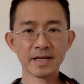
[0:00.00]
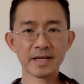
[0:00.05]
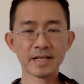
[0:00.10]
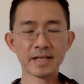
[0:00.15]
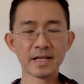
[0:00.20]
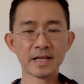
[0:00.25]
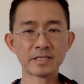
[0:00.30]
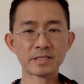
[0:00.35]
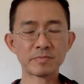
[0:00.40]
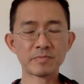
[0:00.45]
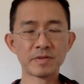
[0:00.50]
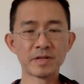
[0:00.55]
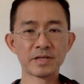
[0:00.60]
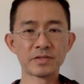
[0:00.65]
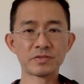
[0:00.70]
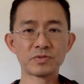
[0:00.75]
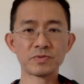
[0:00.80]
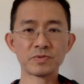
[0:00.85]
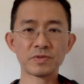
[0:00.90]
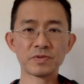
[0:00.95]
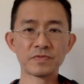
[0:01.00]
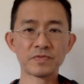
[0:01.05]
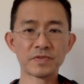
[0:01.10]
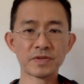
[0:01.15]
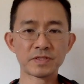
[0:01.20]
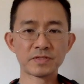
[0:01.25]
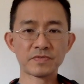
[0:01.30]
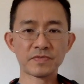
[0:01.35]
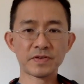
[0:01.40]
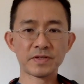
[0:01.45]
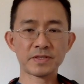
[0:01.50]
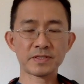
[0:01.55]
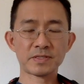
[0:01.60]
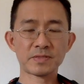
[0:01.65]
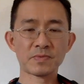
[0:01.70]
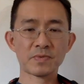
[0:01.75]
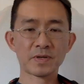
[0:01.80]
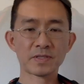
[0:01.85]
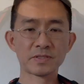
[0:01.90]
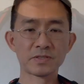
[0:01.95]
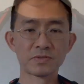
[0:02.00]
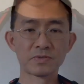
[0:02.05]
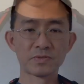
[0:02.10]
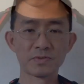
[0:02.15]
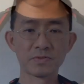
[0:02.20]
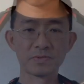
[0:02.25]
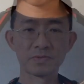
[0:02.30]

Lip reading: Let's play through the first verse once through.